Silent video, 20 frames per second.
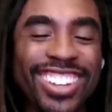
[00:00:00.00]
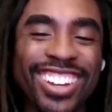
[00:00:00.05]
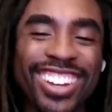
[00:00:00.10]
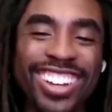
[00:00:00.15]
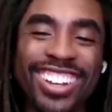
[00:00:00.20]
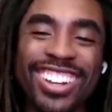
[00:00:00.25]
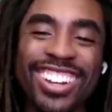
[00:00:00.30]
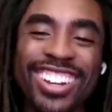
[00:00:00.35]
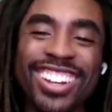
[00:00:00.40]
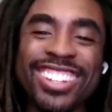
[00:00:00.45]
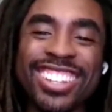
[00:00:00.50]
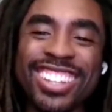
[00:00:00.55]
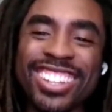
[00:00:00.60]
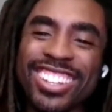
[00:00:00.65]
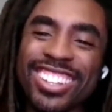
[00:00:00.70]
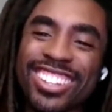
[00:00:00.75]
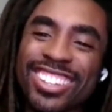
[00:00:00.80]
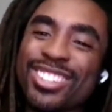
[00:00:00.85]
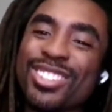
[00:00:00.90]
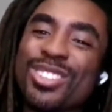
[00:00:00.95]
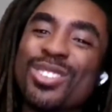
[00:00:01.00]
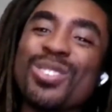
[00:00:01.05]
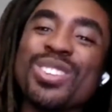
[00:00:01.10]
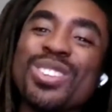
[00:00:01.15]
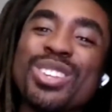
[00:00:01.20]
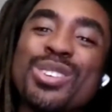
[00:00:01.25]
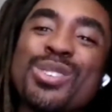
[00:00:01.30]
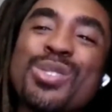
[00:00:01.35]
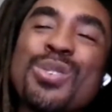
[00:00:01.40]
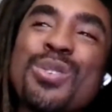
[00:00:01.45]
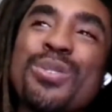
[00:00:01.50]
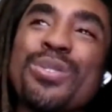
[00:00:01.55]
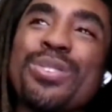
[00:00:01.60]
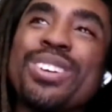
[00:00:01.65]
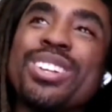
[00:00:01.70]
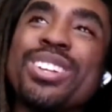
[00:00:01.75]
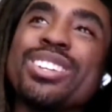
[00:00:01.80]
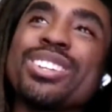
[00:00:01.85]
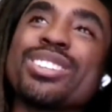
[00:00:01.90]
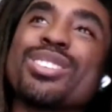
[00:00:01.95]
yeah. And that's a really cool
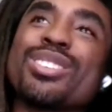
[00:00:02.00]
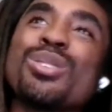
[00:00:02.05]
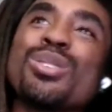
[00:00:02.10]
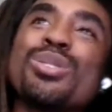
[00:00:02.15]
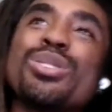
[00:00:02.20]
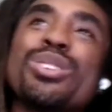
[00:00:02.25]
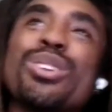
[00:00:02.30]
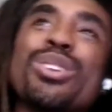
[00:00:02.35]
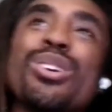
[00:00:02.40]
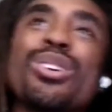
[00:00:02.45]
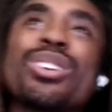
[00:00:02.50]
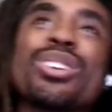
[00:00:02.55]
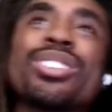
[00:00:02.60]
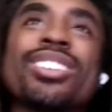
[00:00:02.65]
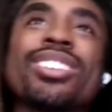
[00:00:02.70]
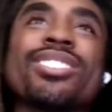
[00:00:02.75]
feeling too, because